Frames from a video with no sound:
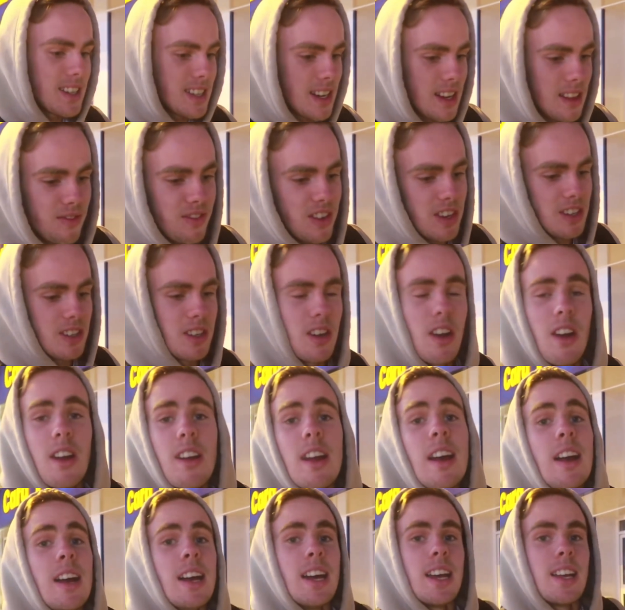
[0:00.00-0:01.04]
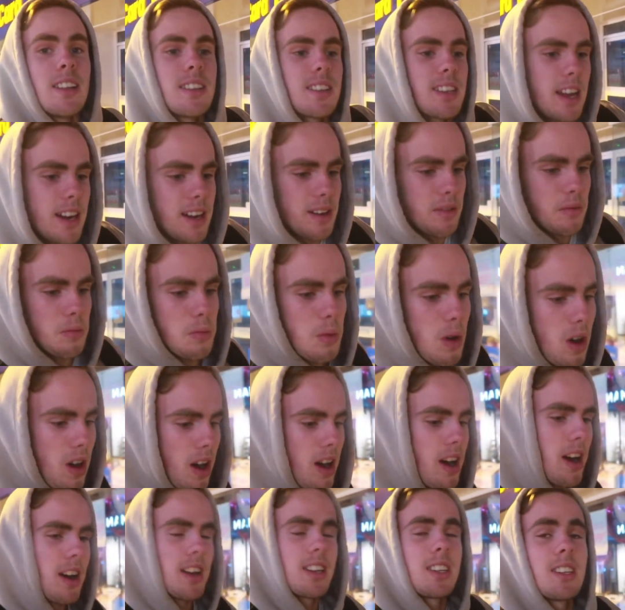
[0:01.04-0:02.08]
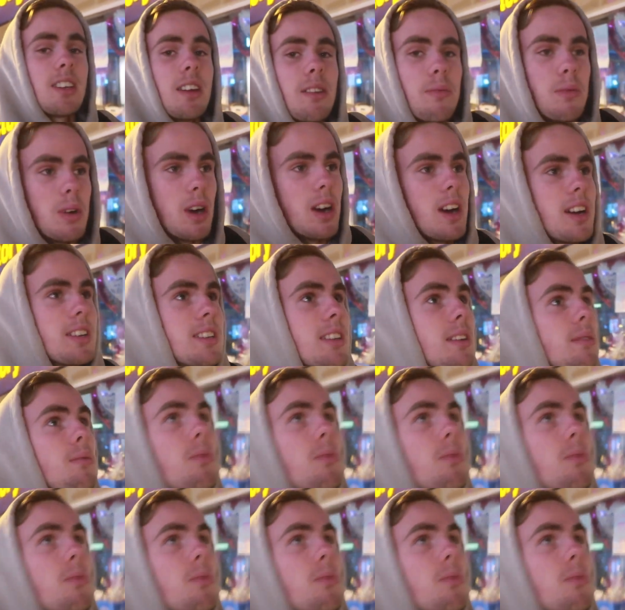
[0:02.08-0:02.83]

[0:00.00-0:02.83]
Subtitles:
to see the physio. It's getting worse and worse